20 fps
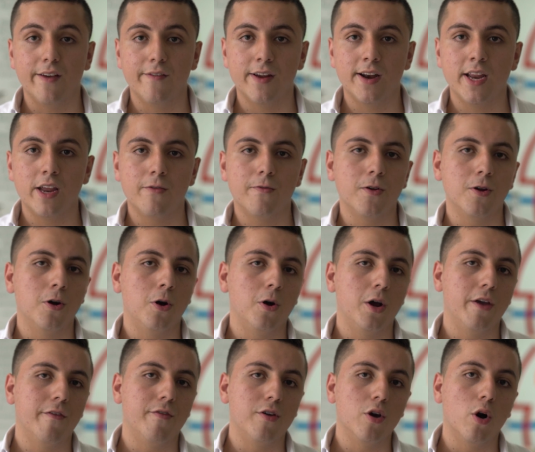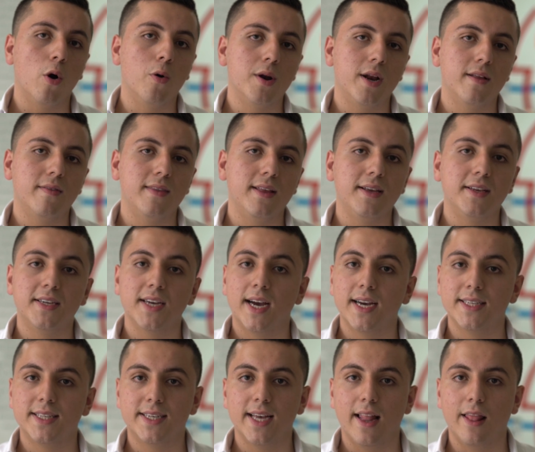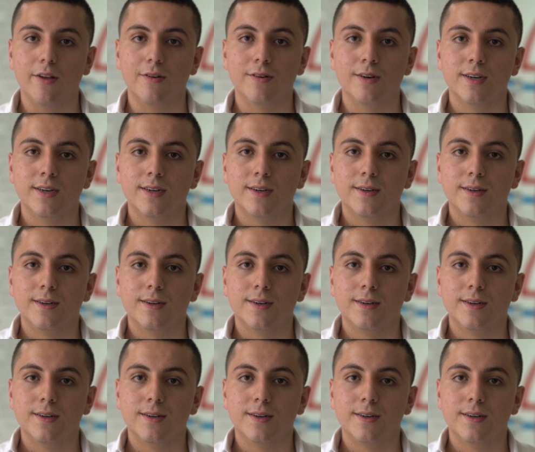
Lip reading: even if you own a DJI Tele.